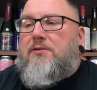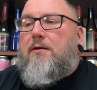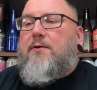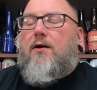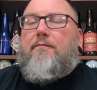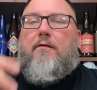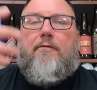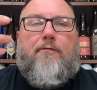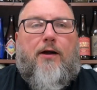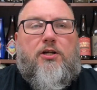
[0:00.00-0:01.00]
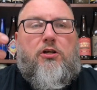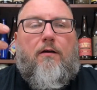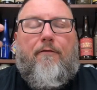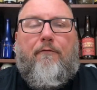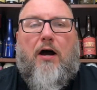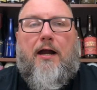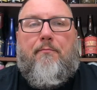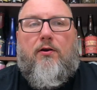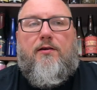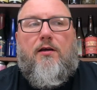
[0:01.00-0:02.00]
are coming off are fresh,
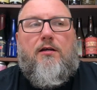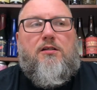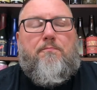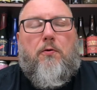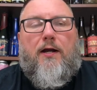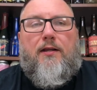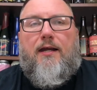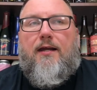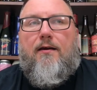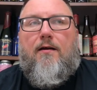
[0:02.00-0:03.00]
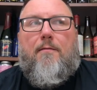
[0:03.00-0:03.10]
vibrant, sprightly,